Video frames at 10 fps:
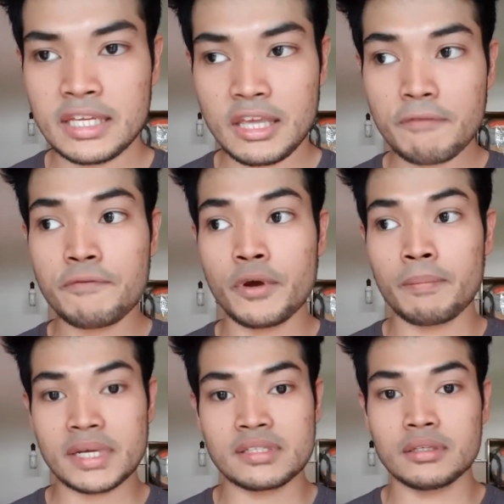If your
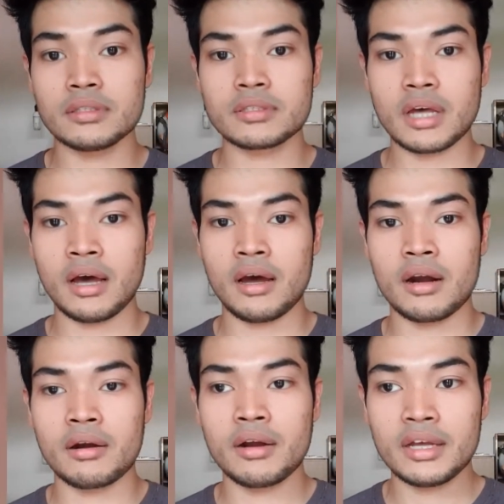muscles
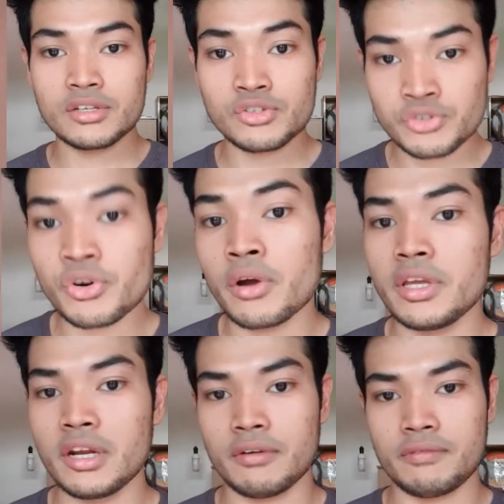are strong
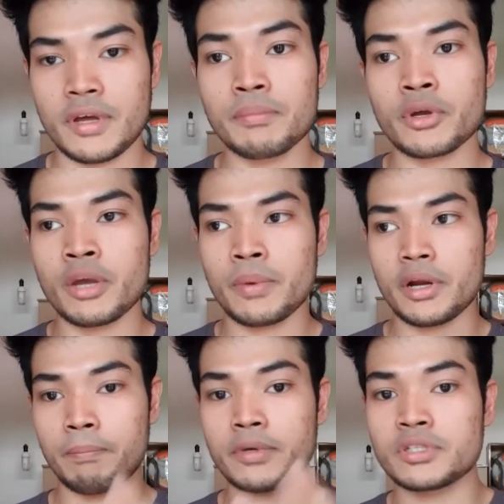enough, I'm talking
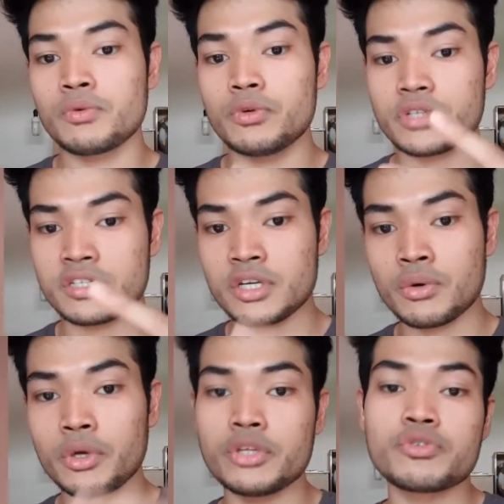about a person who is actually
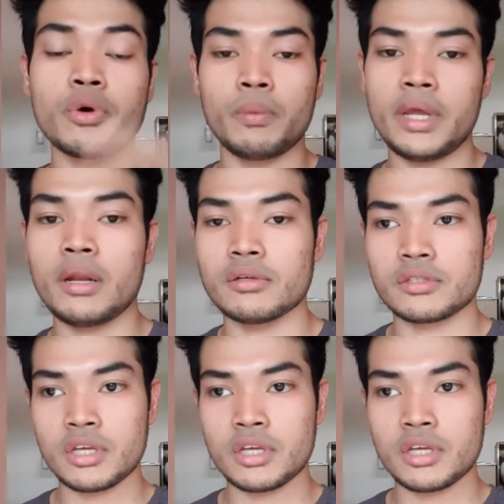going through a weight loss.